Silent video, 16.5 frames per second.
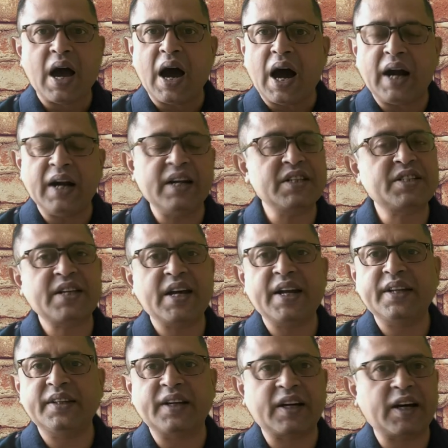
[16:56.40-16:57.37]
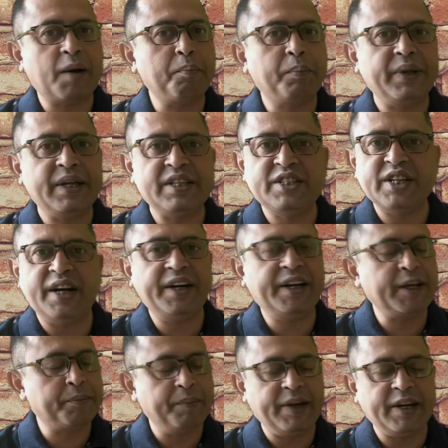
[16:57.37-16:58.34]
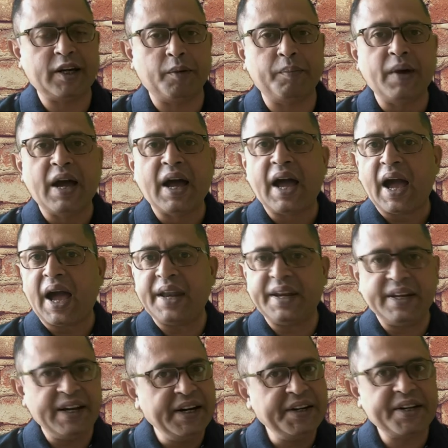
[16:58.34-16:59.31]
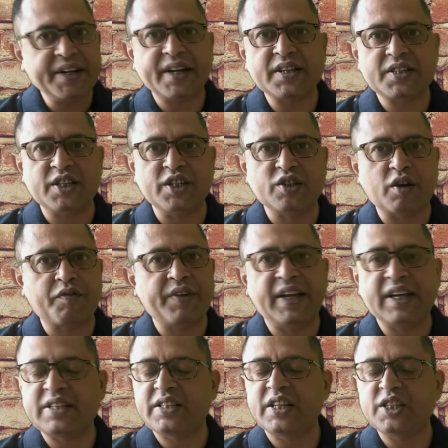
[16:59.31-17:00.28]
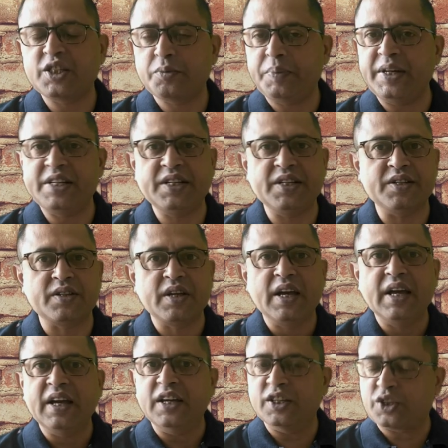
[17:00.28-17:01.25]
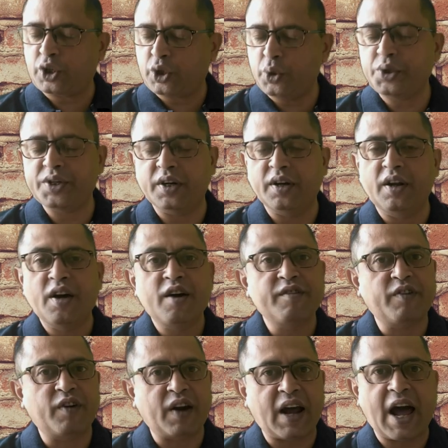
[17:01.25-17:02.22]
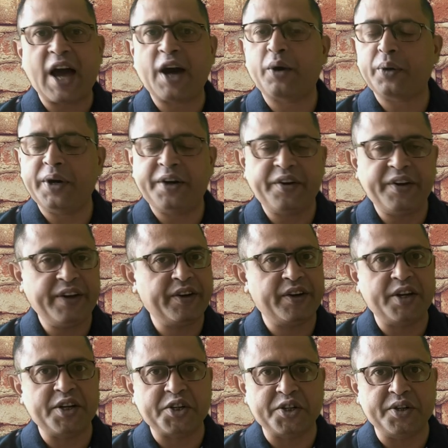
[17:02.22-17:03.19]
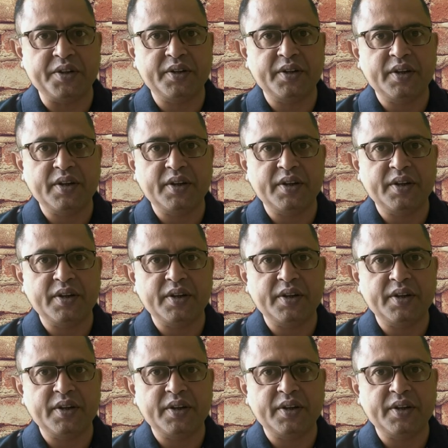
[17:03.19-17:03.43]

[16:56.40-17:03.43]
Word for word: Understanding the complete genetic makeup and intricacies of an extinct species is crucial for accurate recreation.